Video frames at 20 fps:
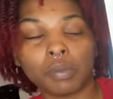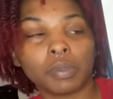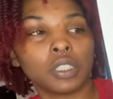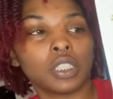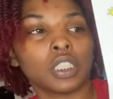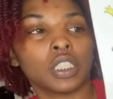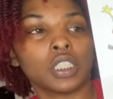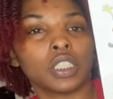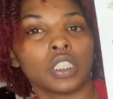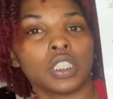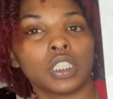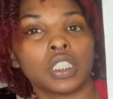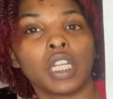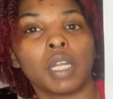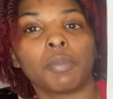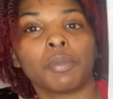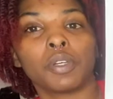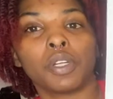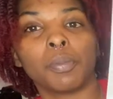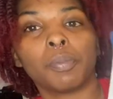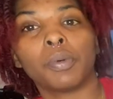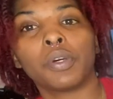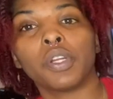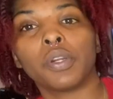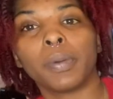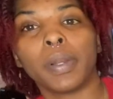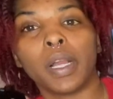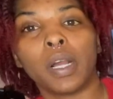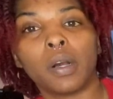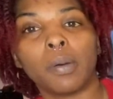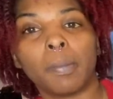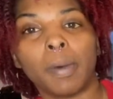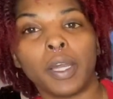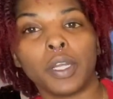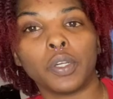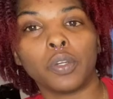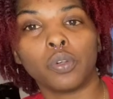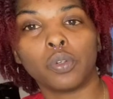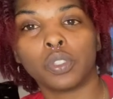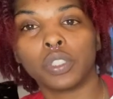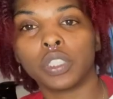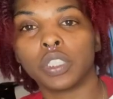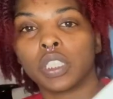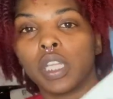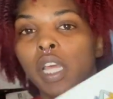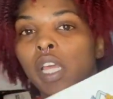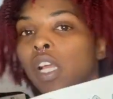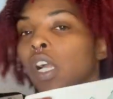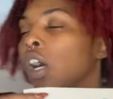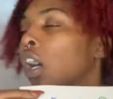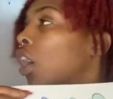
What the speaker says: stickers I'm gonna put around my doors, like